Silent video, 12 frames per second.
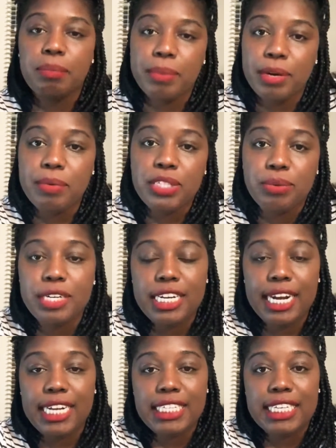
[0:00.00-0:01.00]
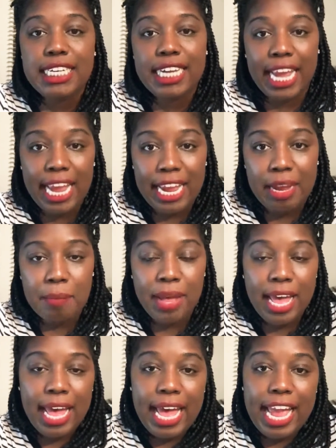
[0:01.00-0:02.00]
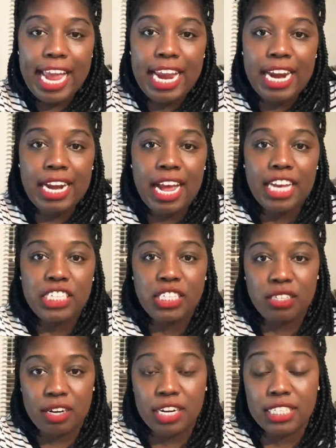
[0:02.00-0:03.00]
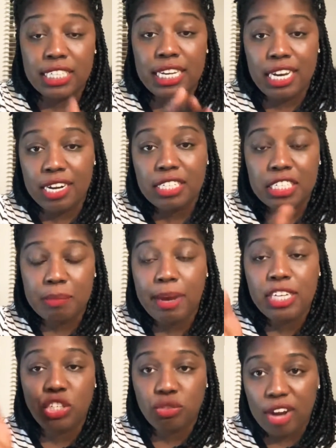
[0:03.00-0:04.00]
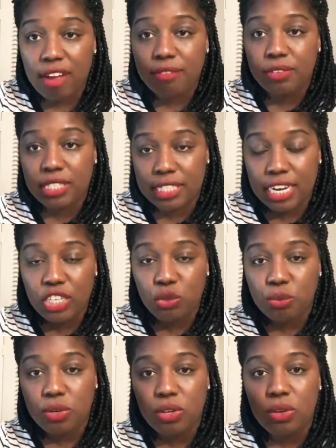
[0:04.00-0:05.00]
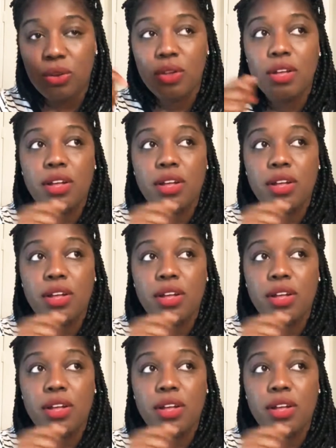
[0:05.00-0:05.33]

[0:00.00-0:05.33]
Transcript: But when 2019 came and I started to get into my travel schedule,